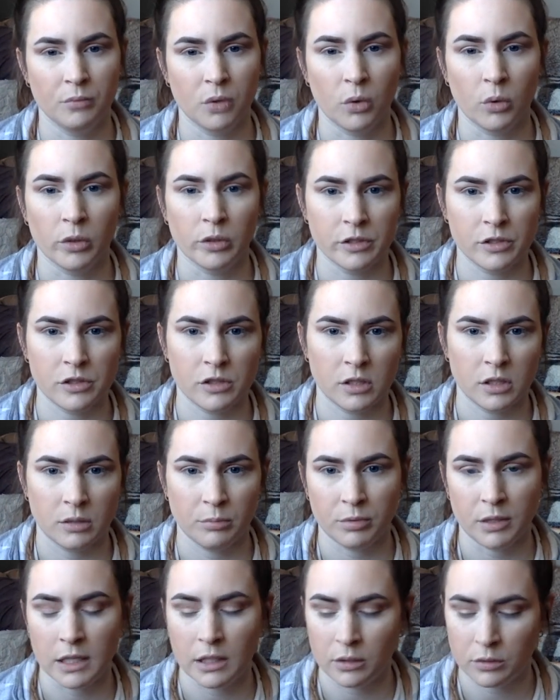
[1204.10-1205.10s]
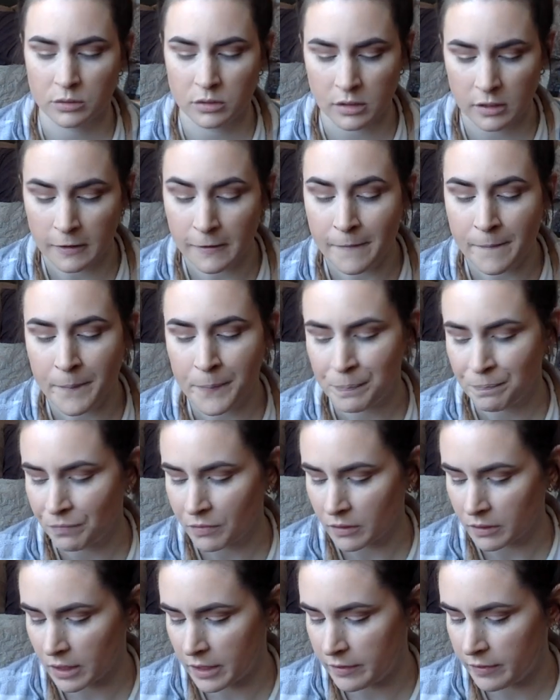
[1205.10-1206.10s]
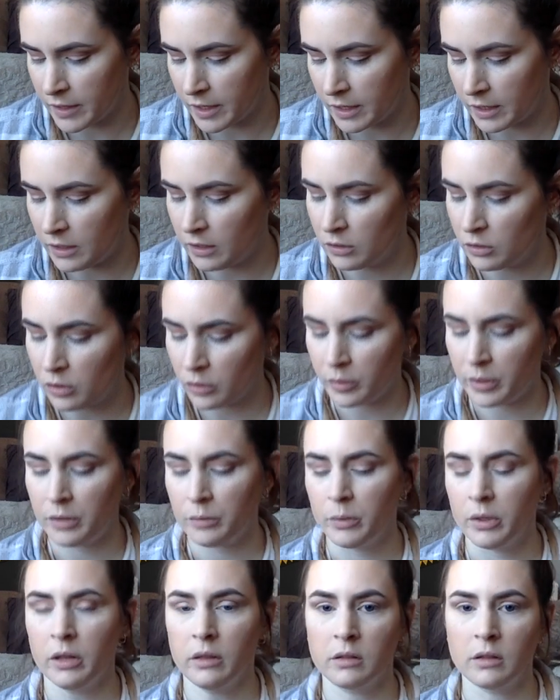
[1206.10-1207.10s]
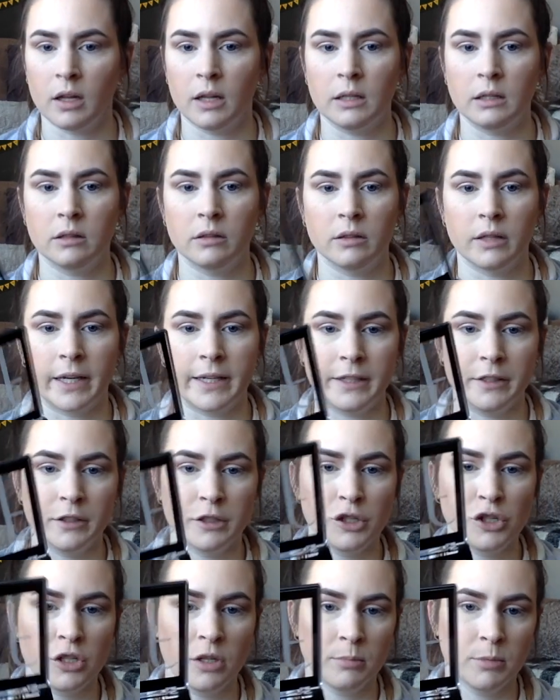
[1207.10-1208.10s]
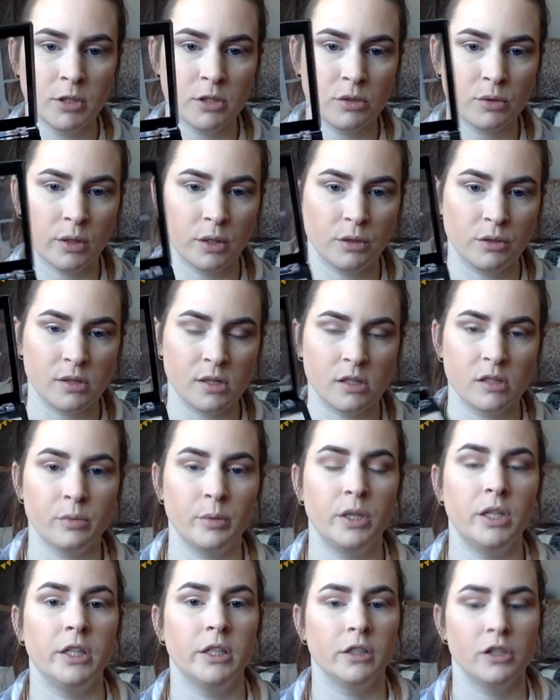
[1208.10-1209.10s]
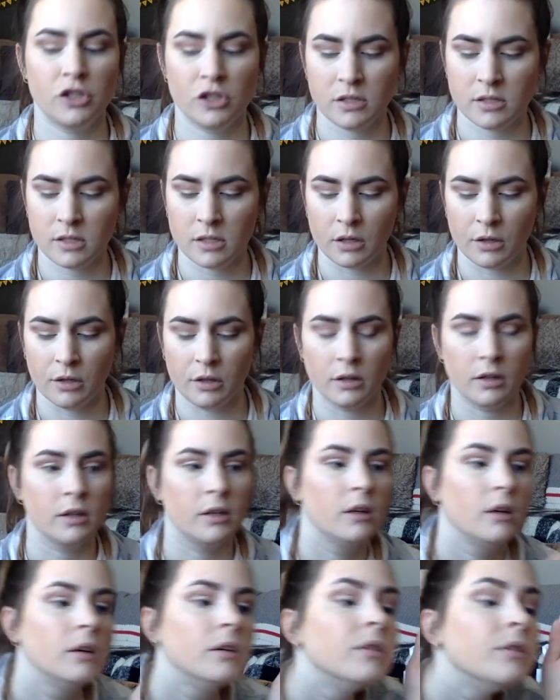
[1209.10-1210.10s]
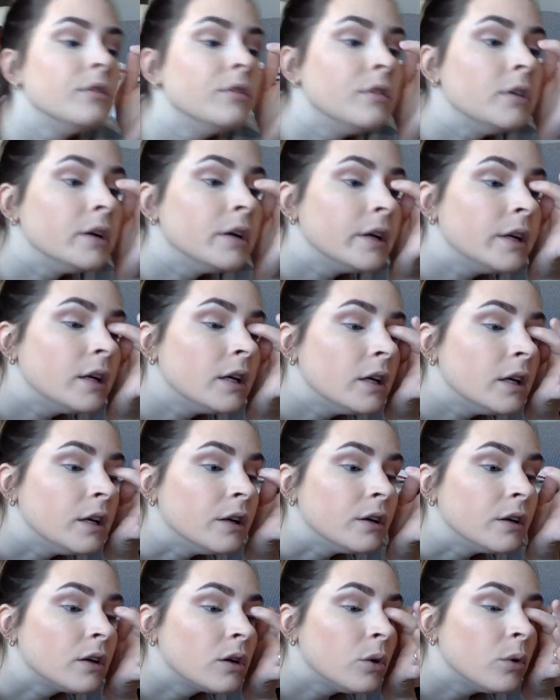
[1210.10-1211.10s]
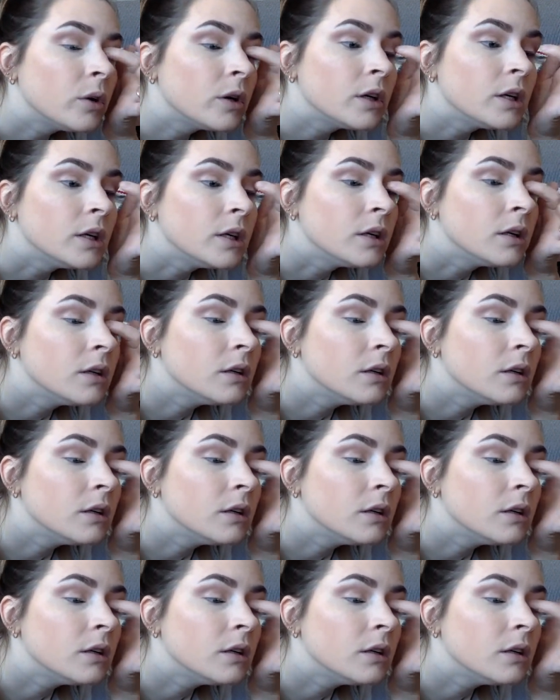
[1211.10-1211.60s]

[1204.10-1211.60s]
orangey browns. And then I'll go in with a lighter shimmer, so I'll use this one here just on the very inner corner,